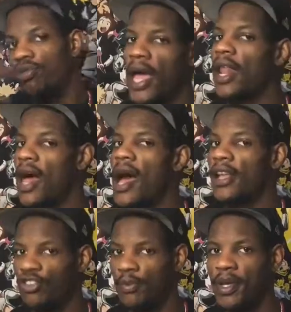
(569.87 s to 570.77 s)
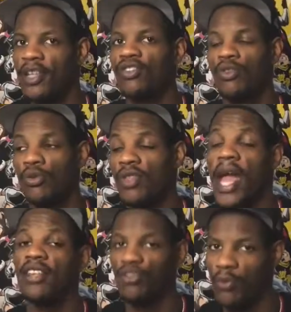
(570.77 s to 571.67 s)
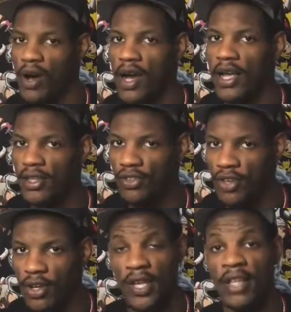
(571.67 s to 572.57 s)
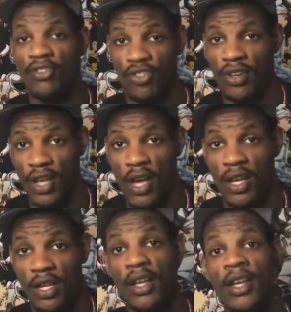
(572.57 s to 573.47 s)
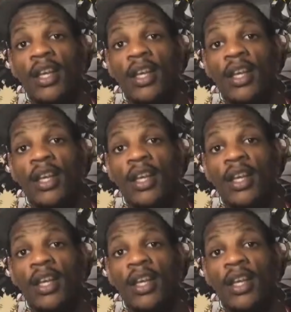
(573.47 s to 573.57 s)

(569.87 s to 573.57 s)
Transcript: at a high speed. So that's why it took Tenshinhan